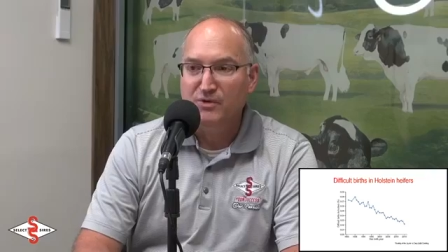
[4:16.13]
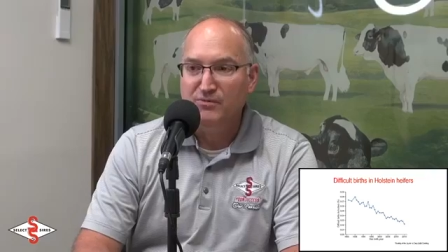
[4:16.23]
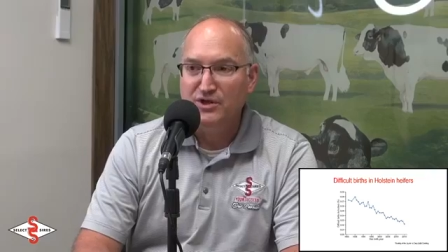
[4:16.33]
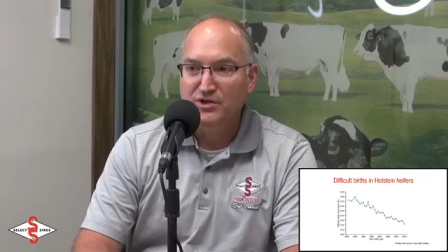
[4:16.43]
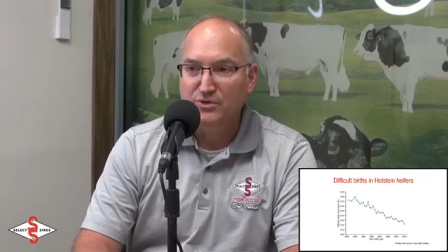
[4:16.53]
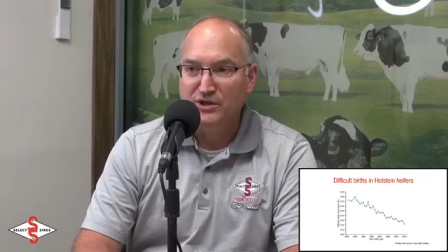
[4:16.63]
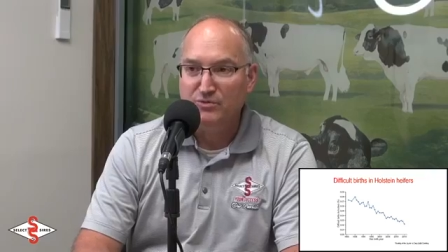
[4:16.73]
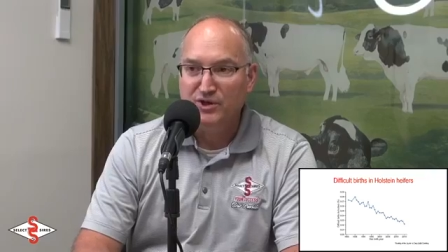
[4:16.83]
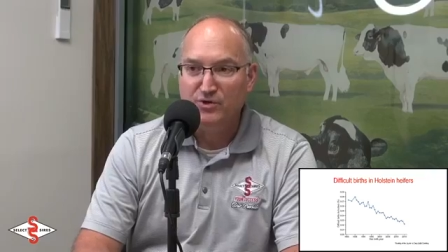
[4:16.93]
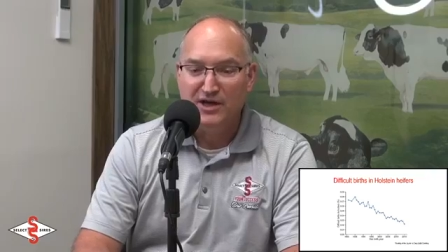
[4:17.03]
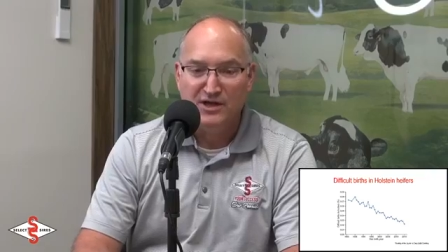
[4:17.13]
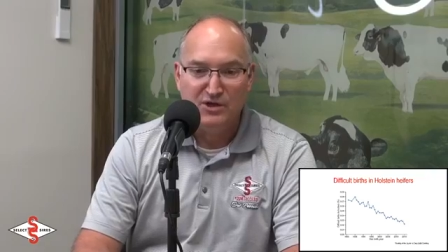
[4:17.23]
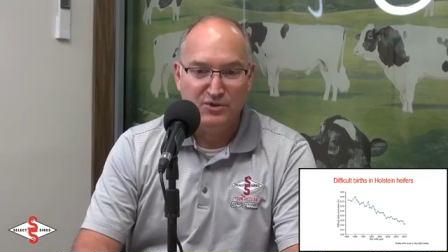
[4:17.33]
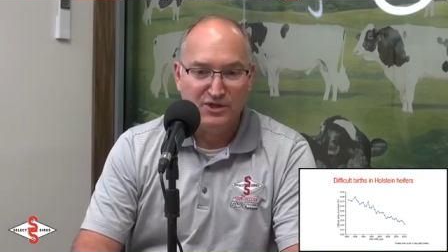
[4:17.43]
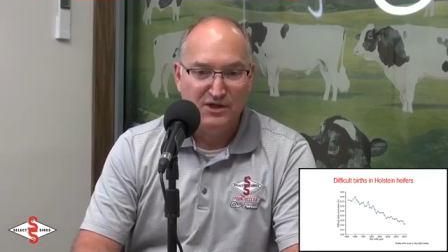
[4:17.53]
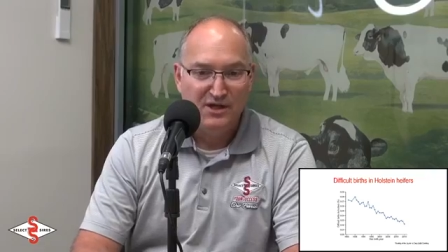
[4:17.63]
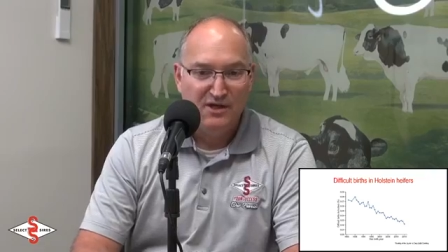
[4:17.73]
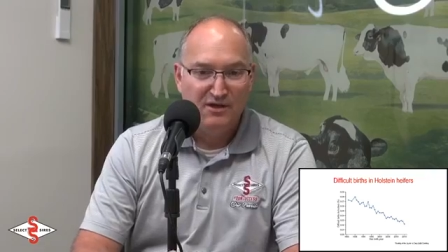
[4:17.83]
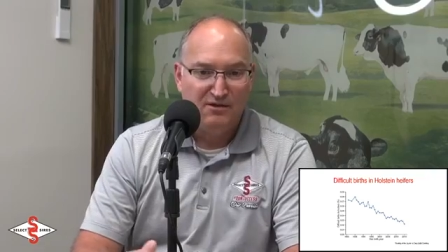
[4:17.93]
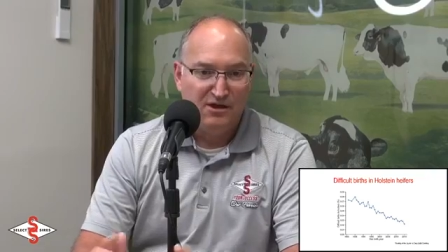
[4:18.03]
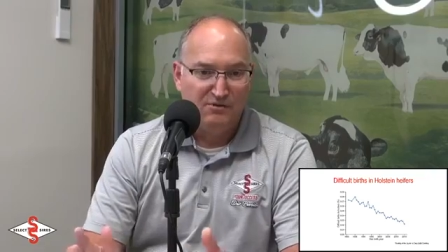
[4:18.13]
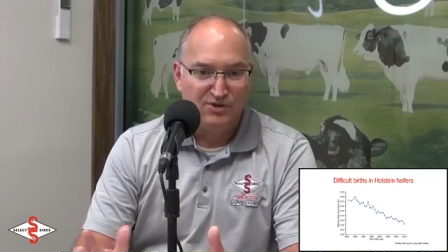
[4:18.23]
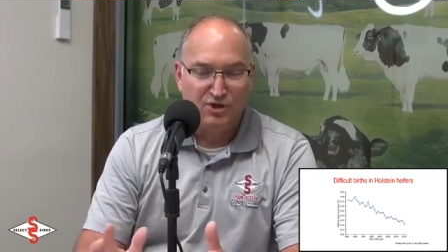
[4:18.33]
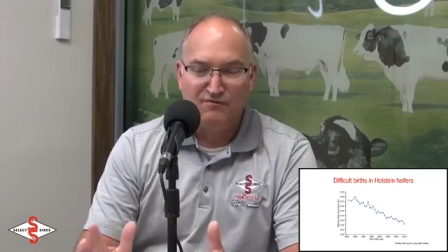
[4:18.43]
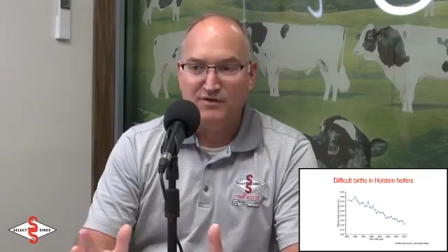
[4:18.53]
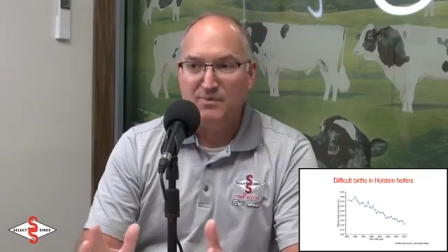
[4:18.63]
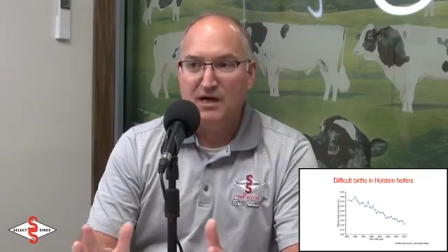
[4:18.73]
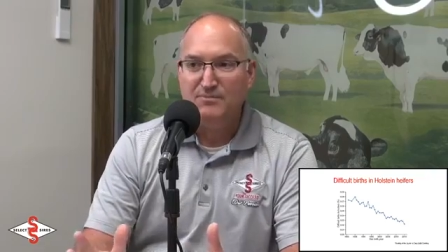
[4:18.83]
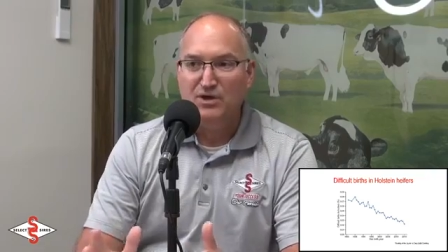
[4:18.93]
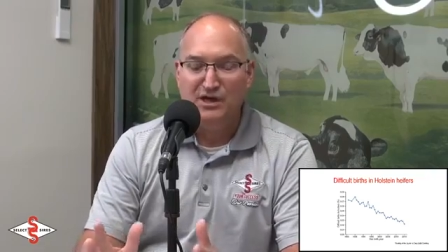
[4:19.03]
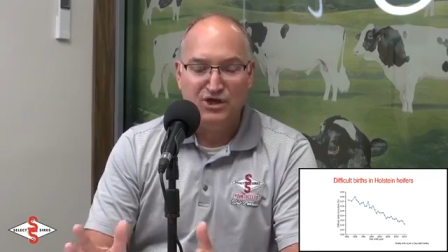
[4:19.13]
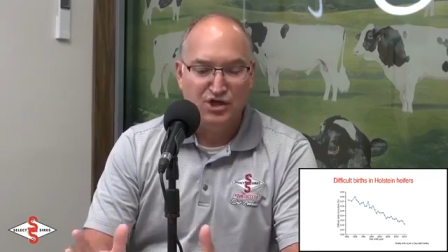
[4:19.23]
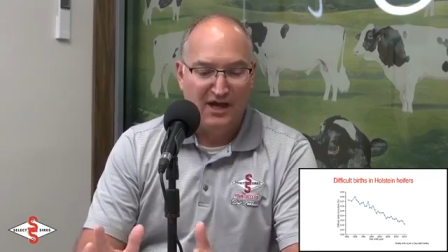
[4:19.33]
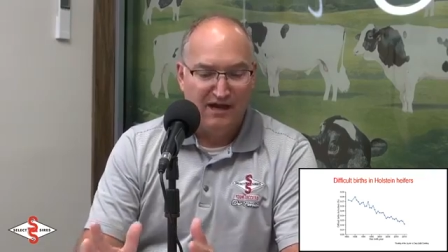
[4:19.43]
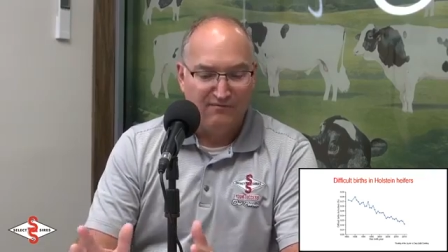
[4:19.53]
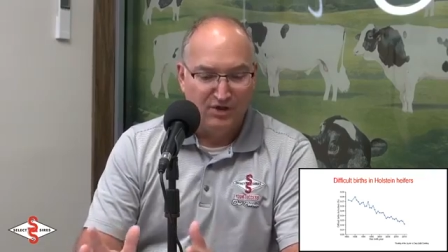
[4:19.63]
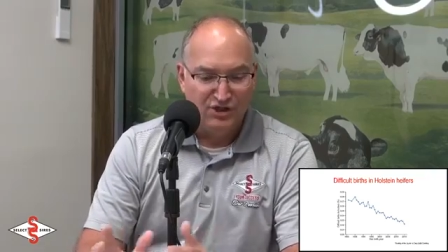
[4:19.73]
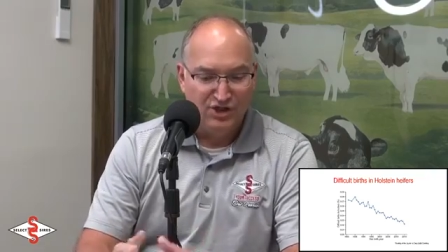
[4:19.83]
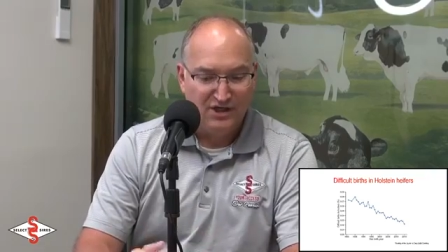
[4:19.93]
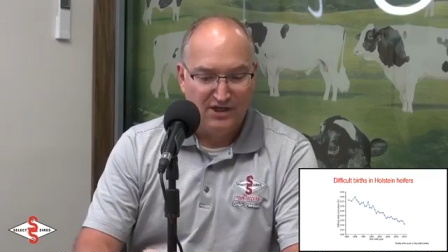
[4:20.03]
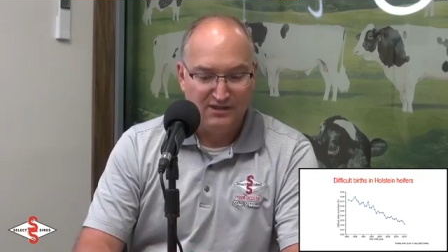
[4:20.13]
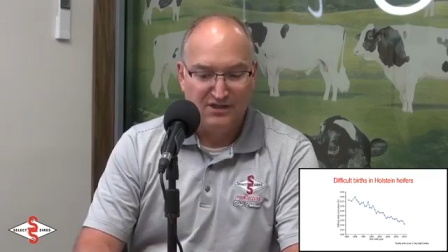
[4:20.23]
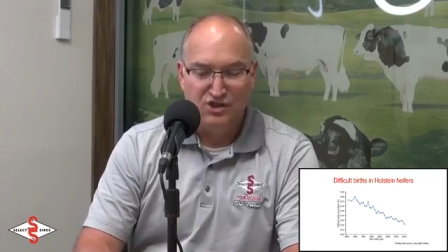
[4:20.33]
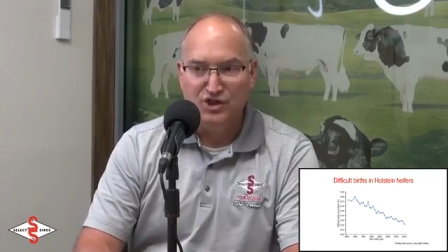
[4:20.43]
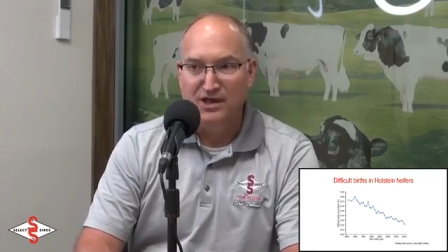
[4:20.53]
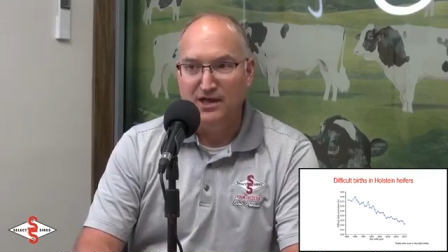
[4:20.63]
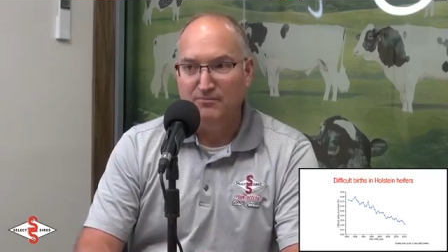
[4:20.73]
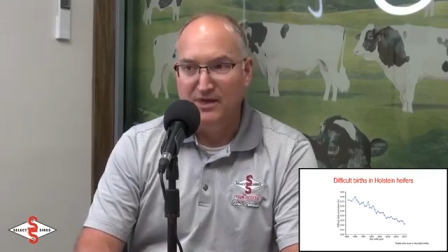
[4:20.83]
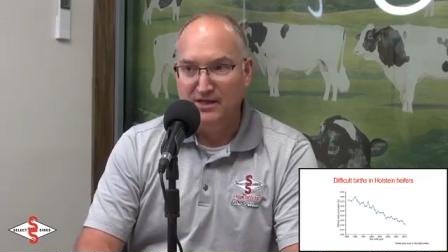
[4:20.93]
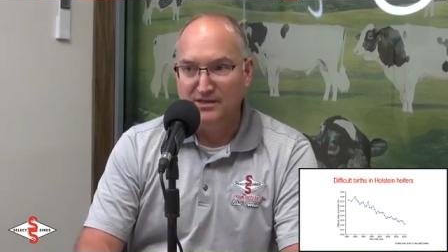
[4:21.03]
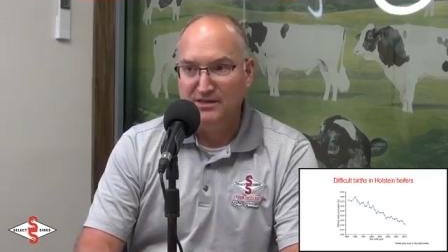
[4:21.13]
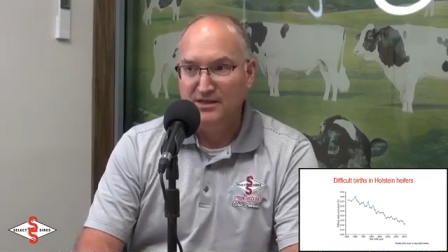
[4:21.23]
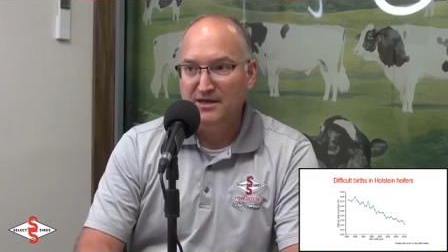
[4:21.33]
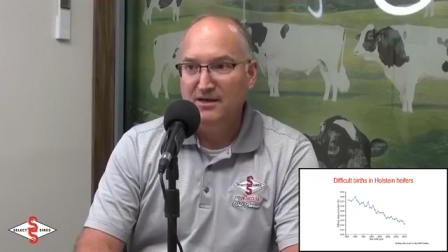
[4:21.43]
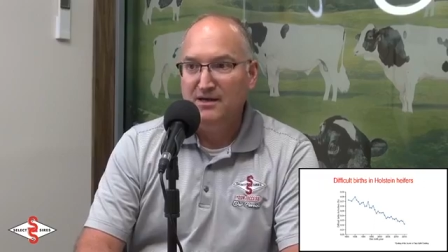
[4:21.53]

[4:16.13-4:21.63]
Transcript: what we do is we try to use the observed population average as the genetic base,